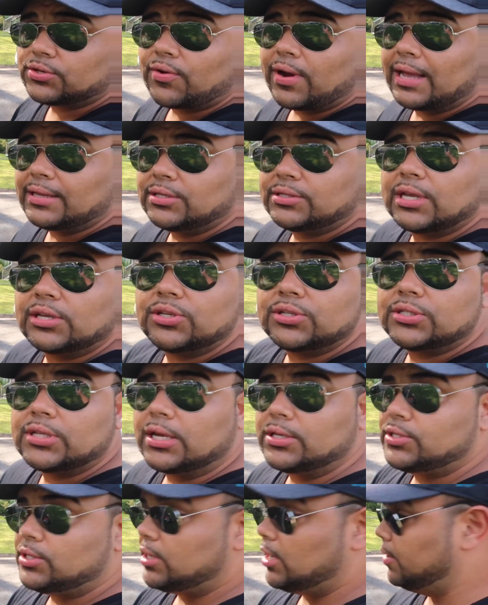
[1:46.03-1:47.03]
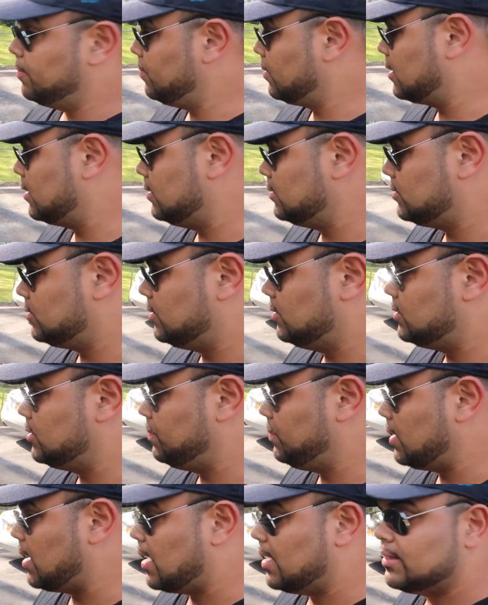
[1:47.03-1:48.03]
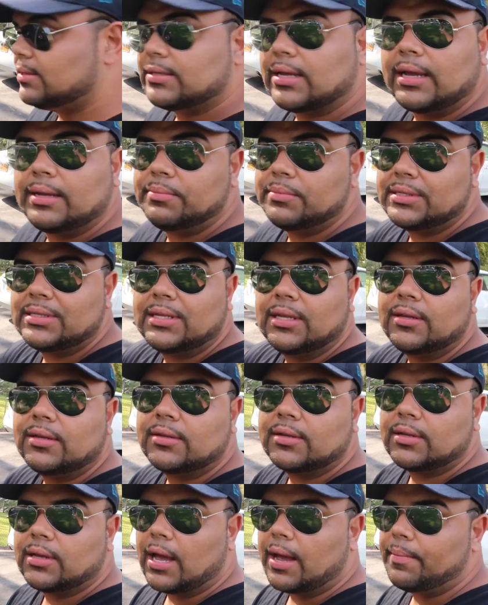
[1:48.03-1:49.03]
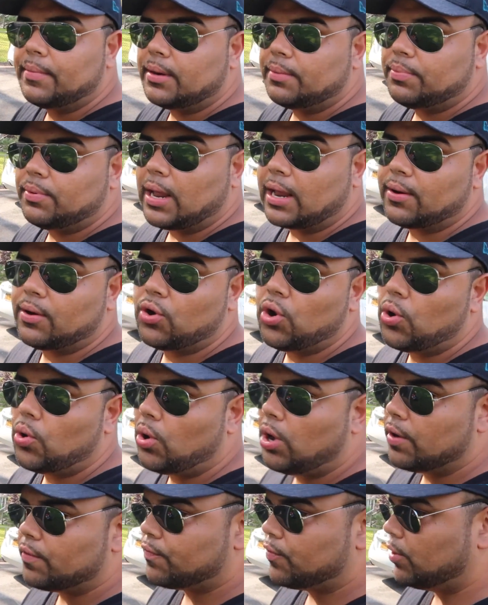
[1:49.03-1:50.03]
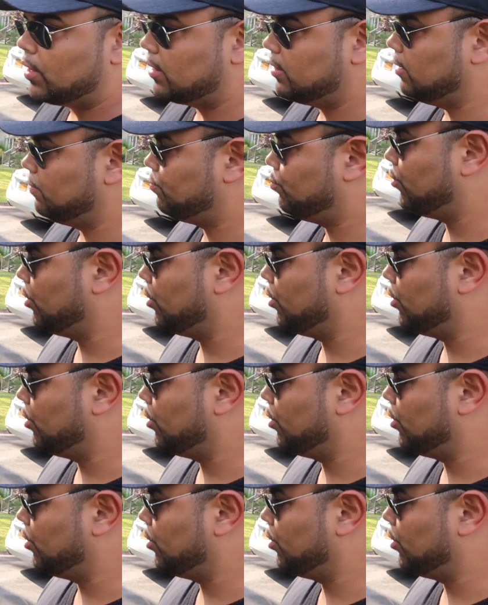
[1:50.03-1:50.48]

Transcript: the scratches, I'll just touch it up. Because to be honest, I go off-road, I think,